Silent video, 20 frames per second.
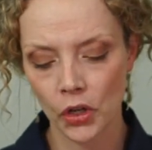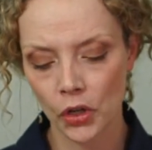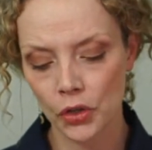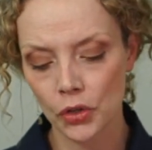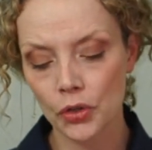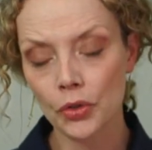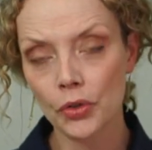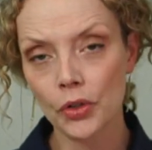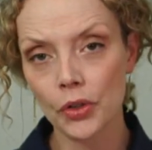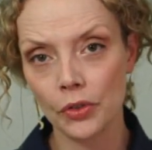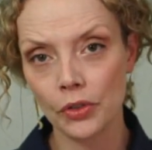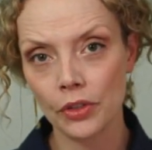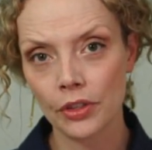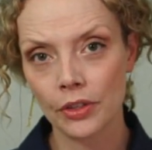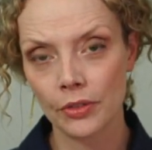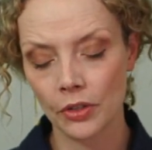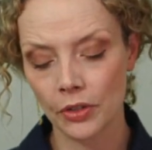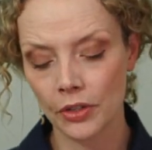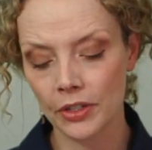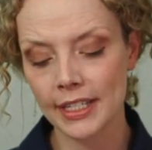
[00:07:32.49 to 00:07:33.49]
"Truth,
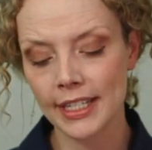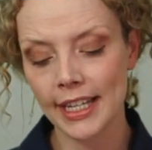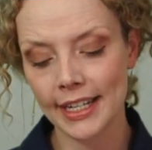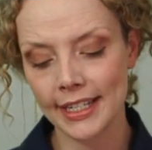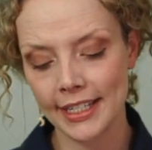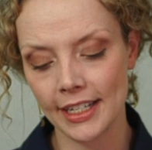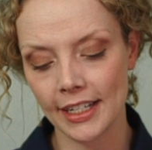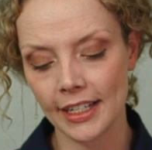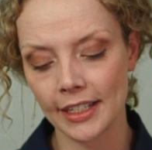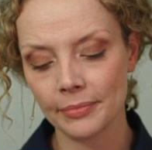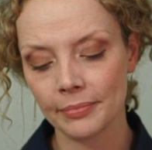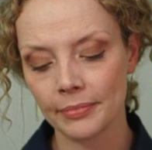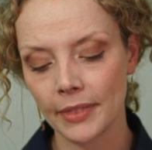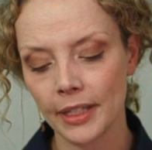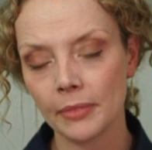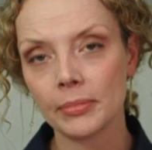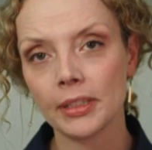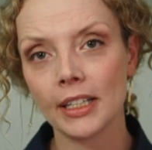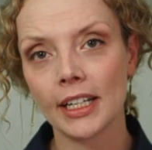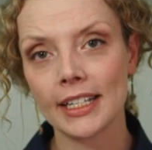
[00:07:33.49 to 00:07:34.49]
or satya,
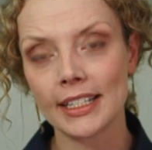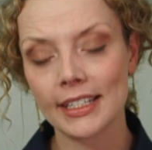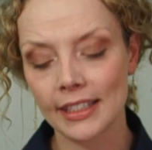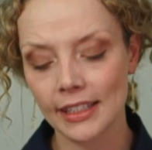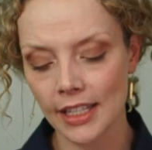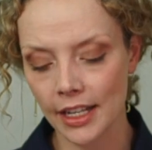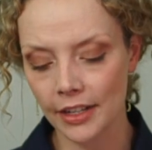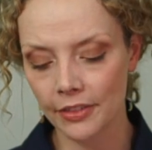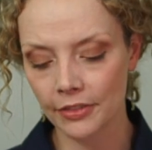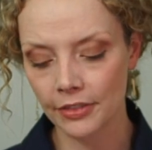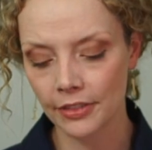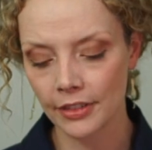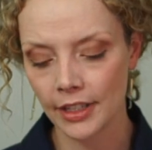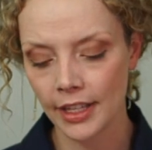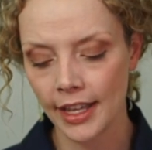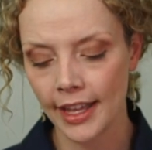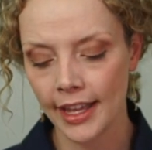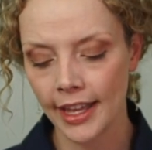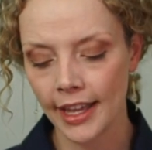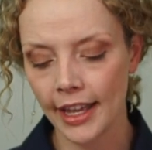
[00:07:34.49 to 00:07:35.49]
implies love,
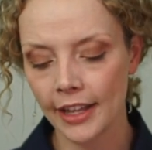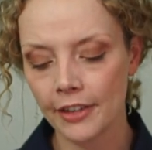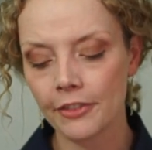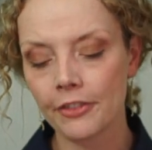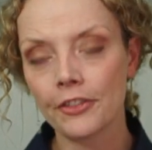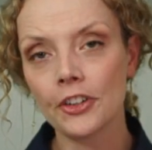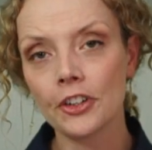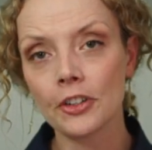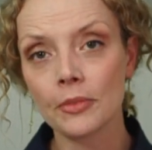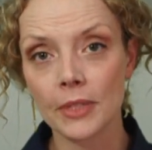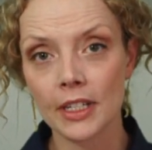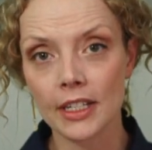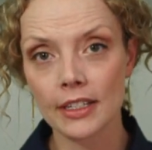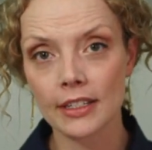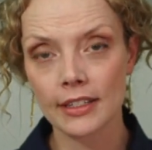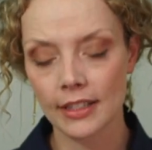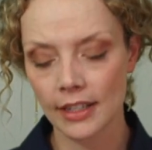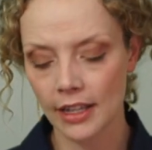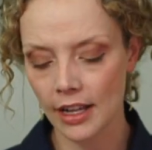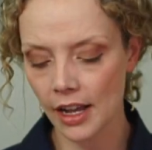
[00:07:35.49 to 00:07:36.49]
and
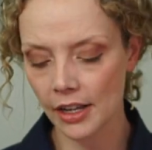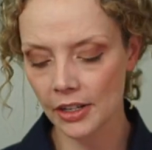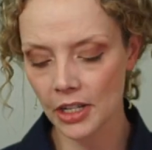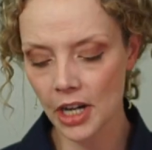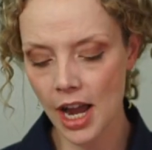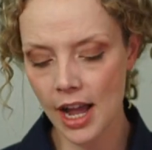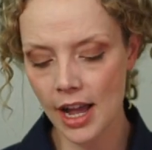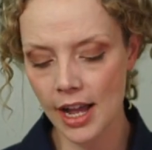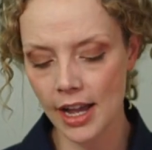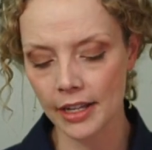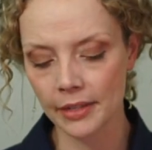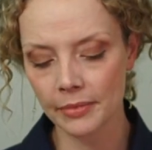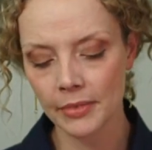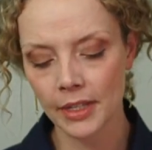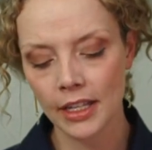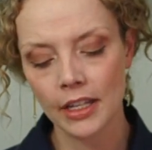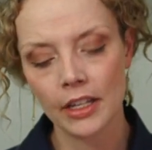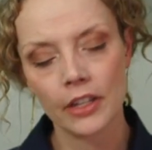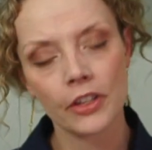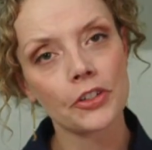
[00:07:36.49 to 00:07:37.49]
firmness, agraha,
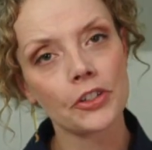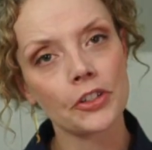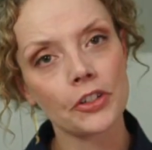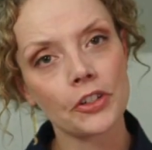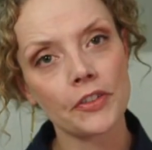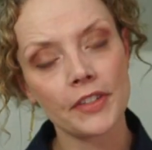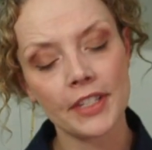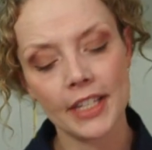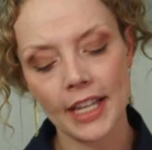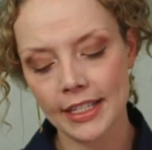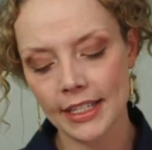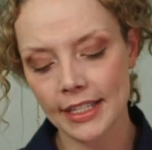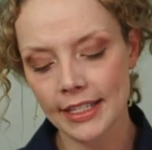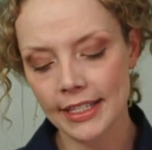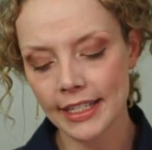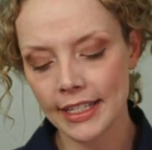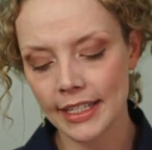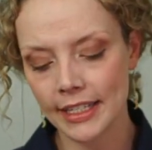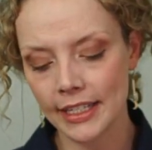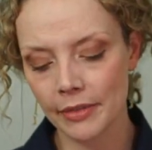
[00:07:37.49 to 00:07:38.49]
serves as a
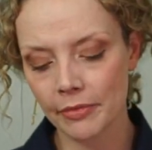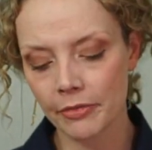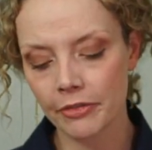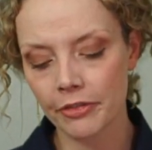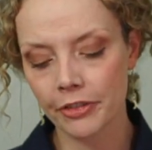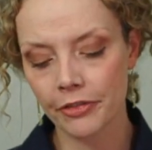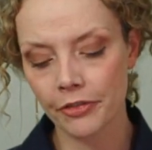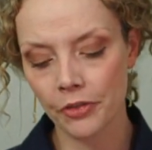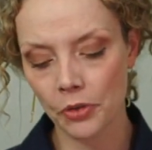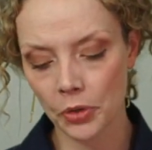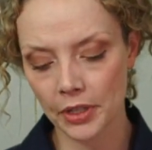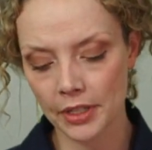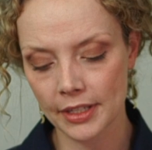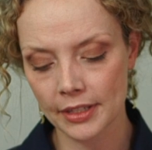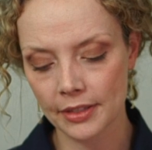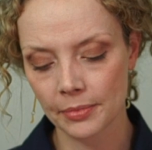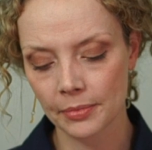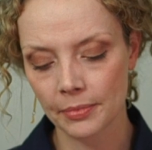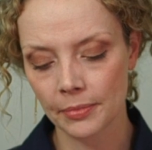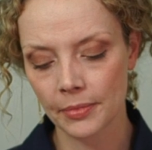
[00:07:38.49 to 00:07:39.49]
synonym for
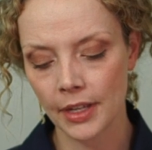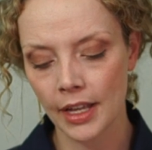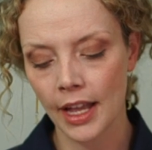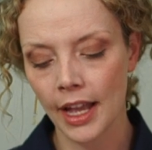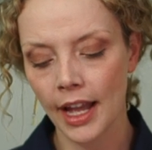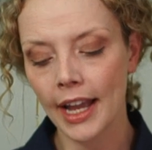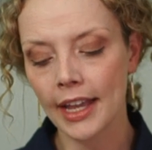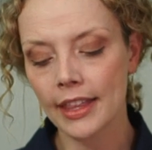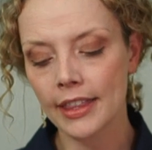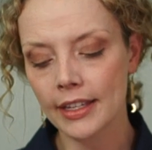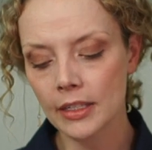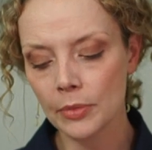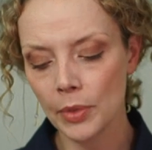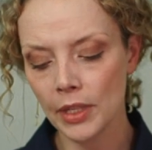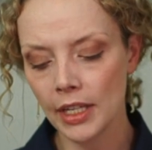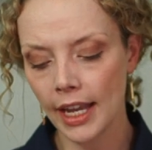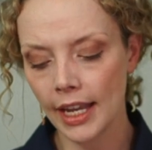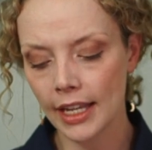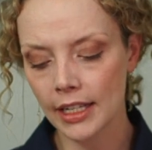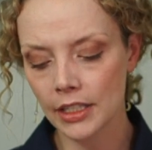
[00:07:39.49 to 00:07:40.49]
force. I thus
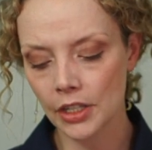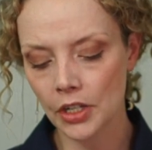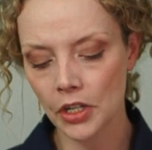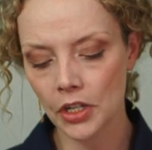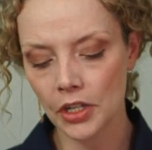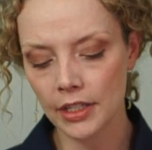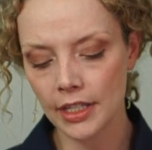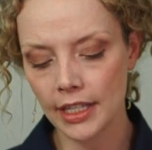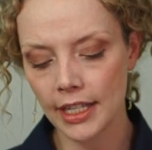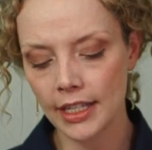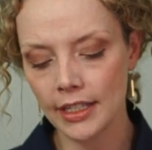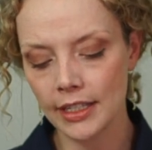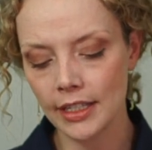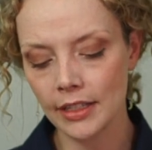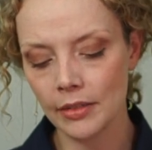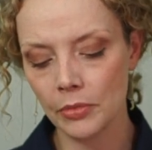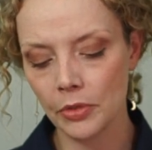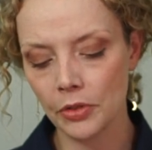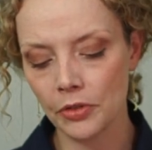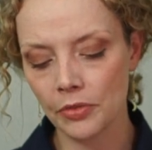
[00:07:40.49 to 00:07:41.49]
began to call the
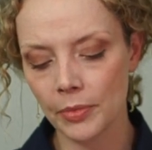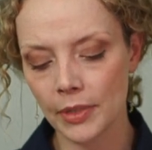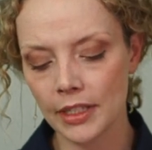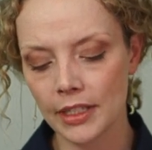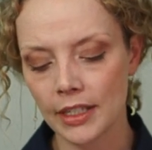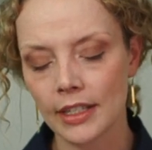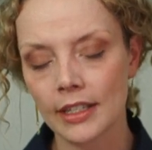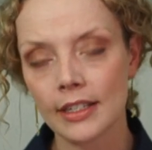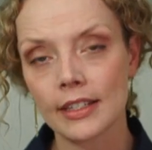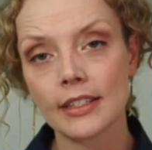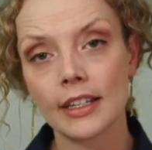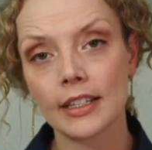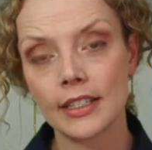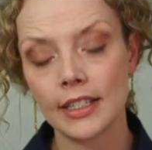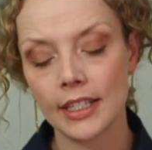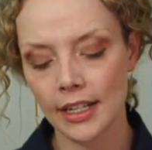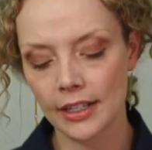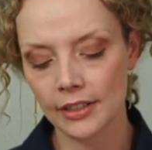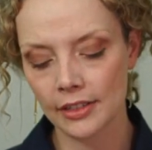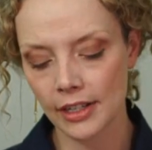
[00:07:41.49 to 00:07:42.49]
Indian movement
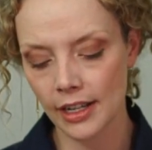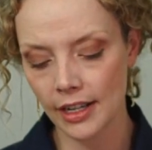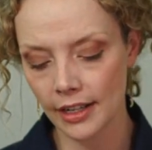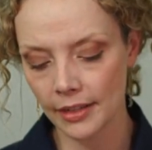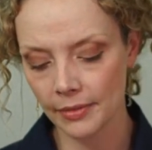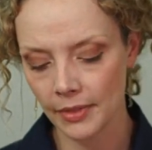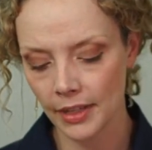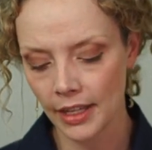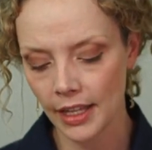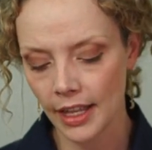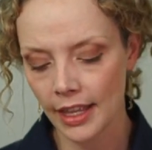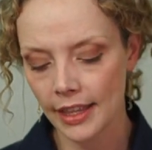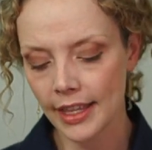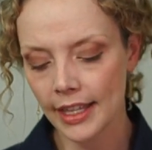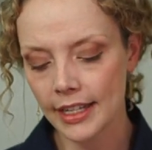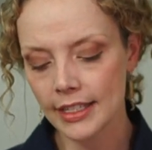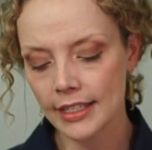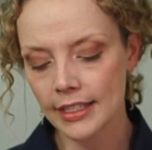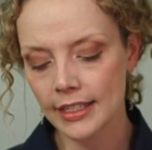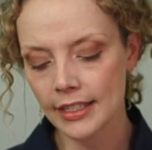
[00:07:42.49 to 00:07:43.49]
satyagraha,
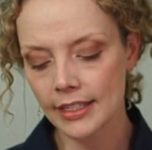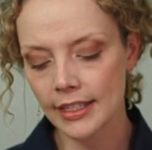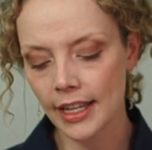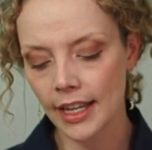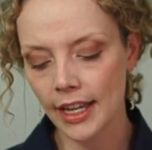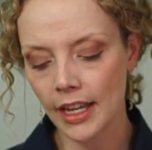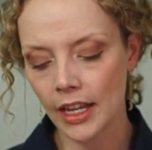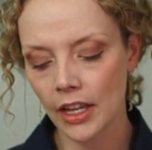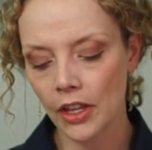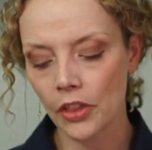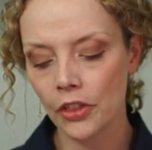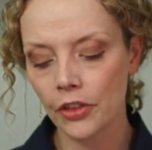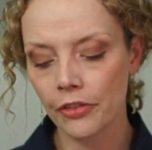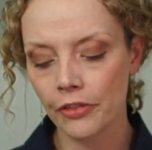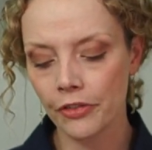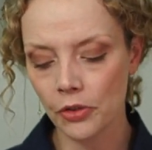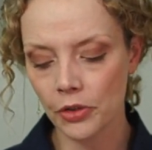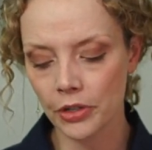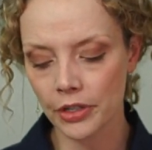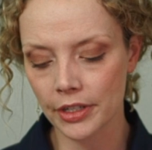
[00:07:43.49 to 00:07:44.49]
that is to say, the
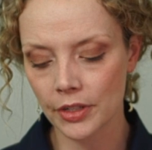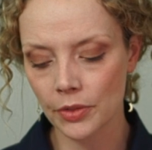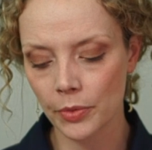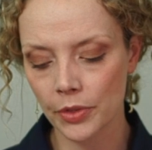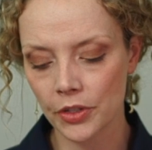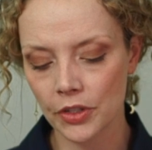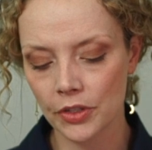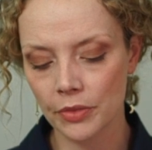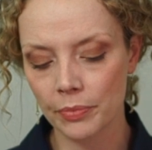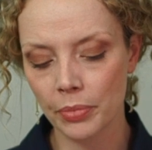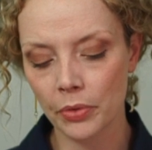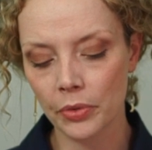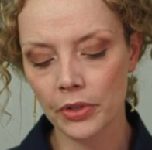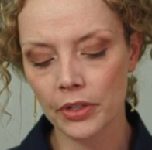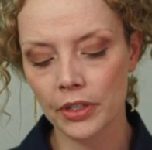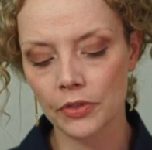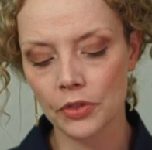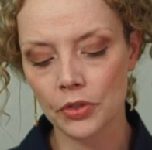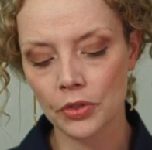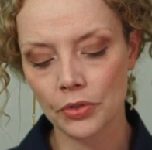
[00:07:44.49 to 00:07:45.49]
force which is born
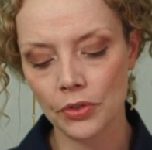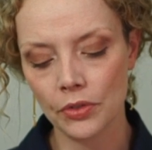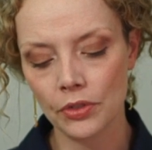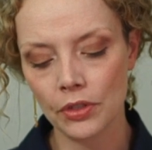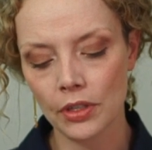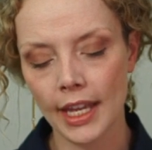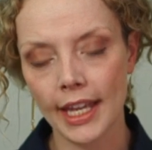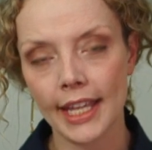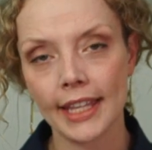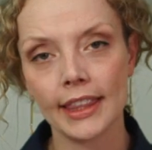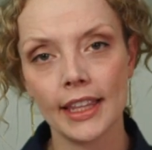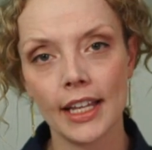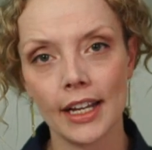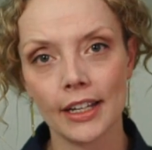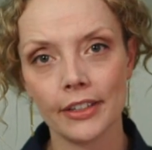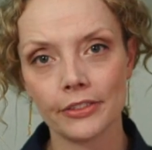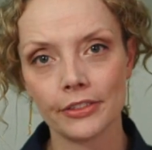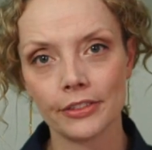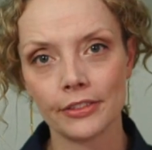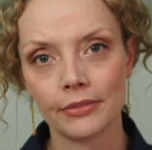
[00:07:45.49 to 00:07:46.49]
of truth and
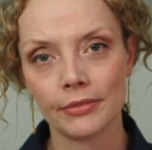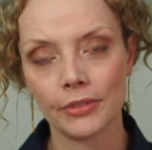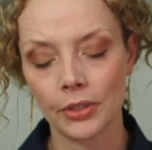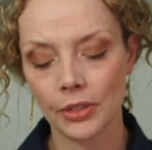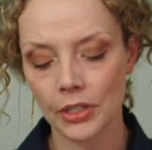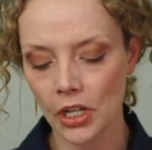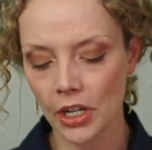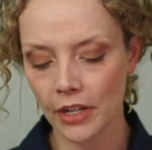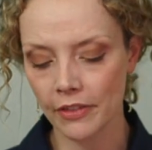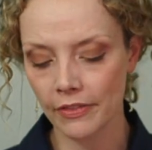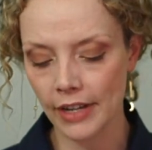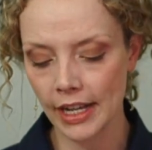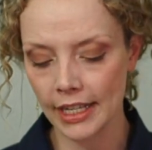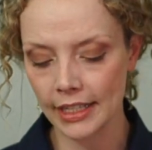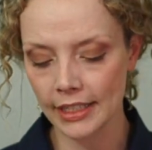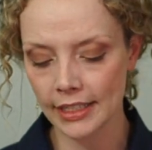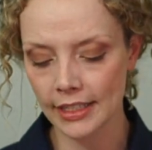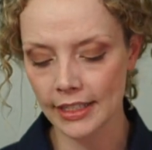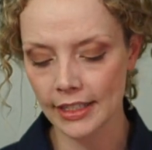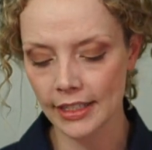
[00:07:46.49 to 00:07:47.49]
love, or
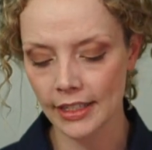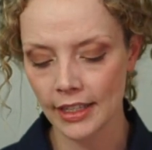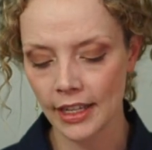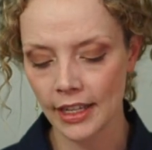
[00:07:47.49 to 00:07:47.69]
nonviolence.